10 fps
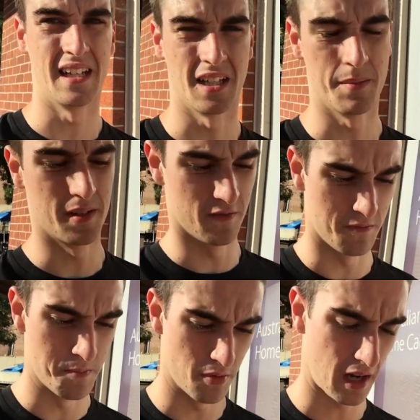getting a bit
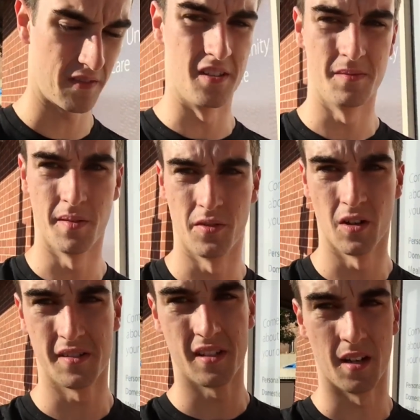of breakfast
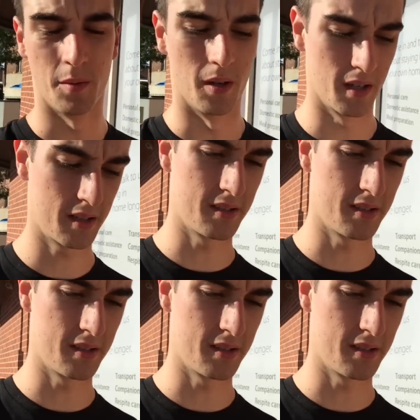before I start work,